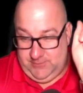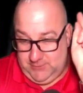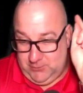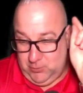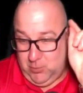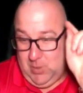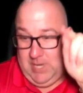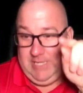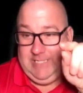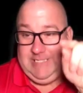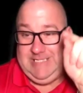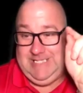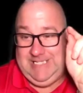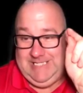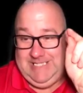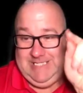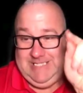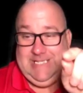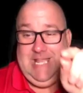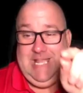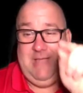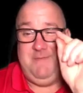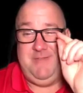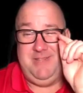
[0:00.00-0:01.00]

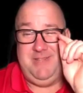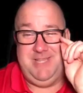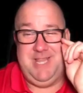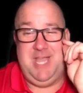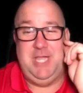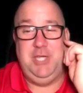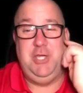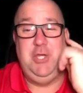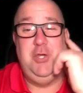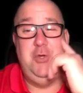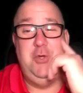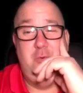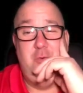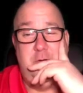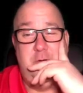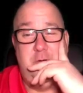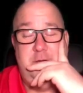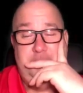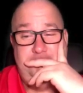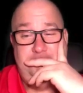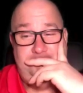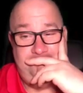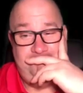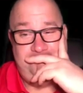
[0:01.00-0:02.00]
27, like you
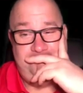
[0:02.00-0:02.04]
were?